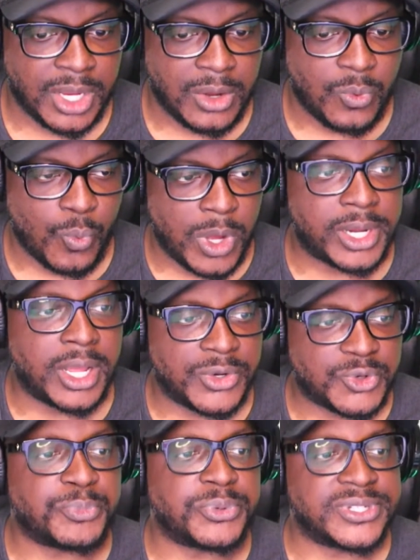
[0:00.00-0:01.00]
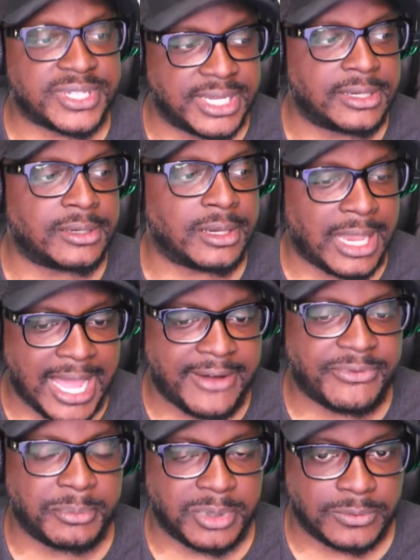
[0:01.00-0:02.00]
100%
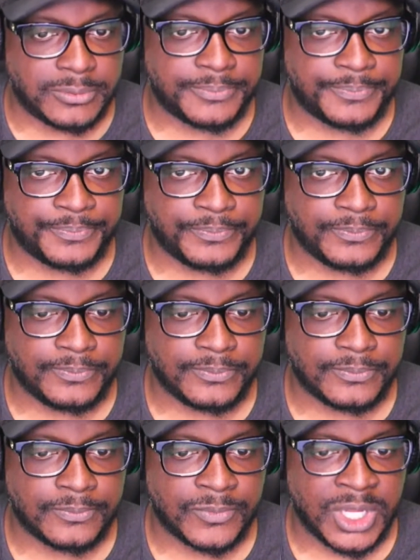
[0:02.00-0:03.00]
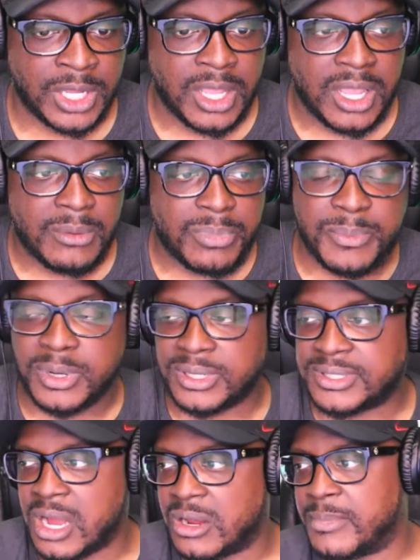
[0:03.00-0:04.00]
laughable. People are
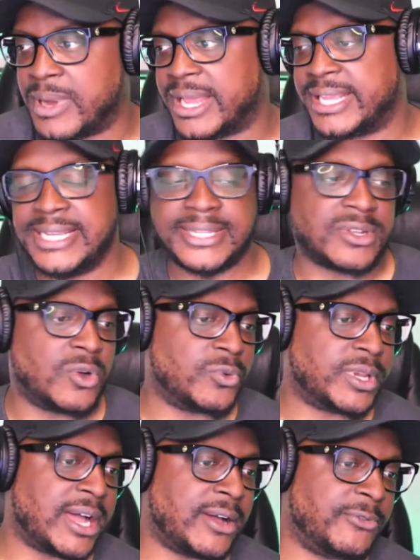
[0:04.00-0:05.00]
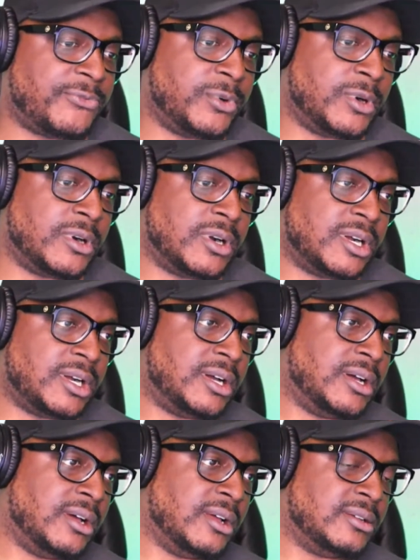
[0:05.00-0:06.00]
talking about he sold out
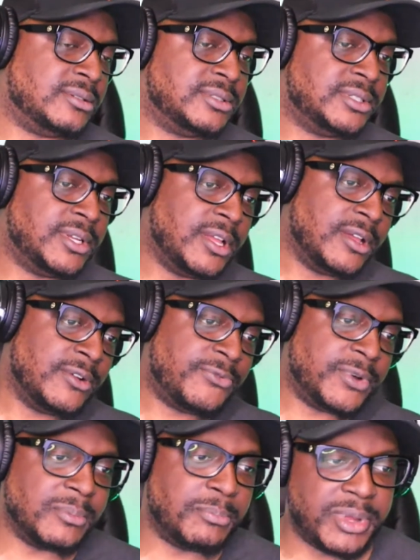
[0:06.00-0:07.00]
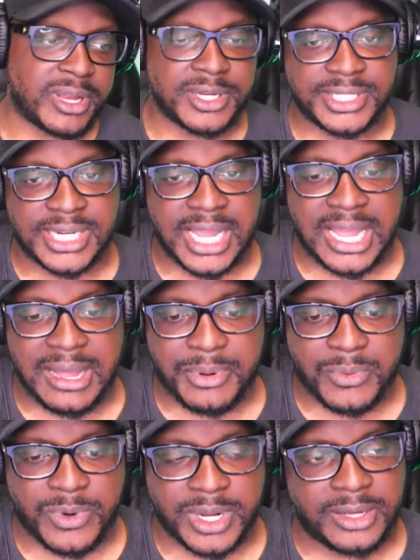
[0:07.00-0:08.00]
for the bigger job or
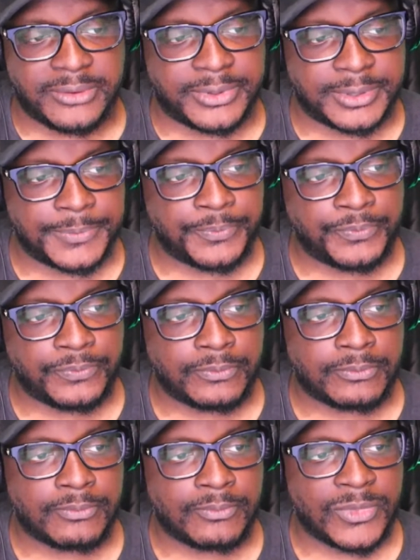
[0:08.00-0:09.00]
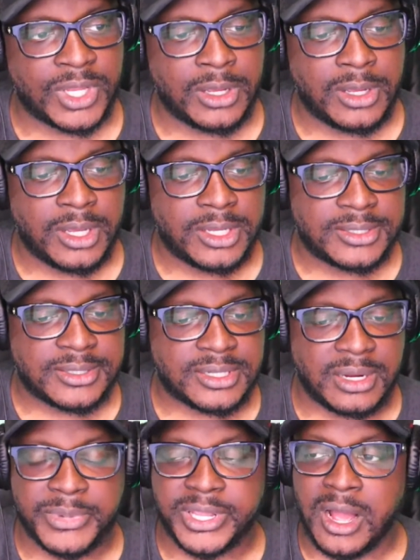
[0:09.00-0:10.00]
whatever.
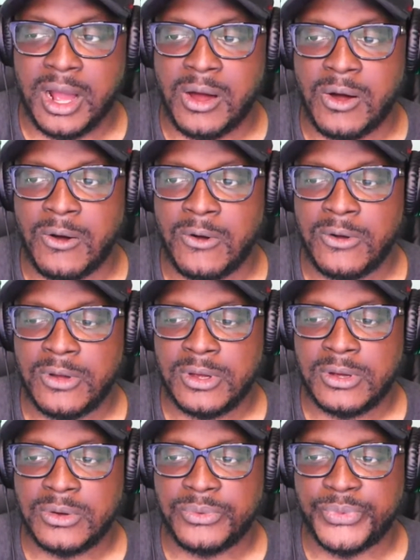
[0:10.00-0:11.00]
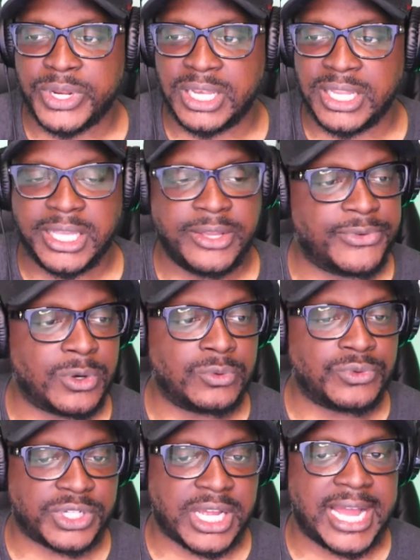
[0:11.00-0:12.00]
Some of y'all would leave your
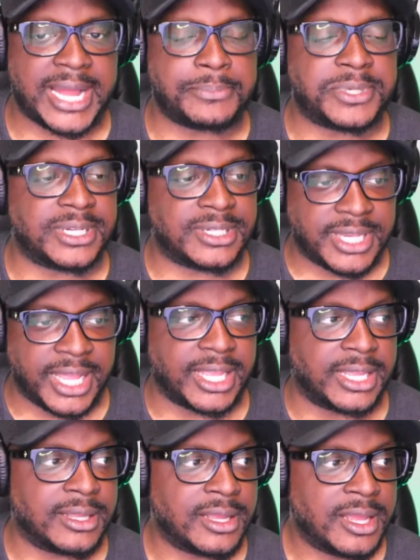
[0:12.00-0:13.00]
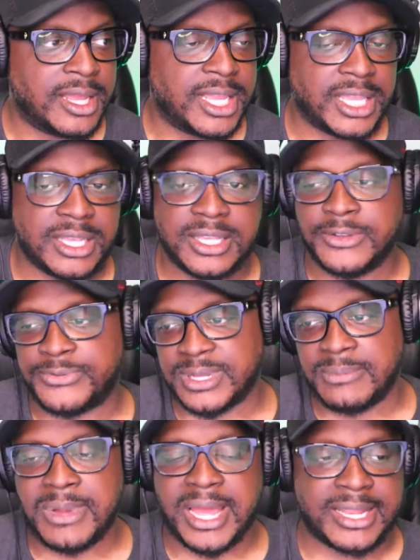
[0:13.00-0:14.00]
job today if
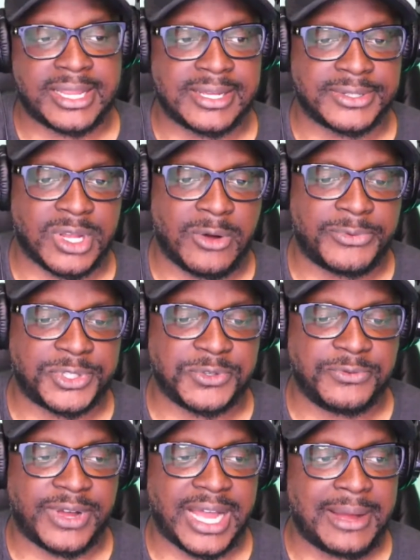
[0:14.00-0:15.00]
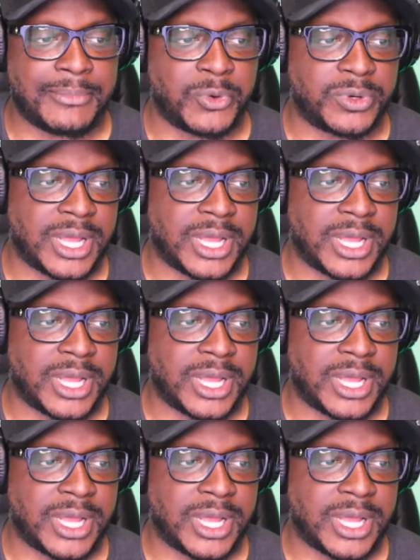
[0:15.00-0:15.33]
somebody else offered you $5 more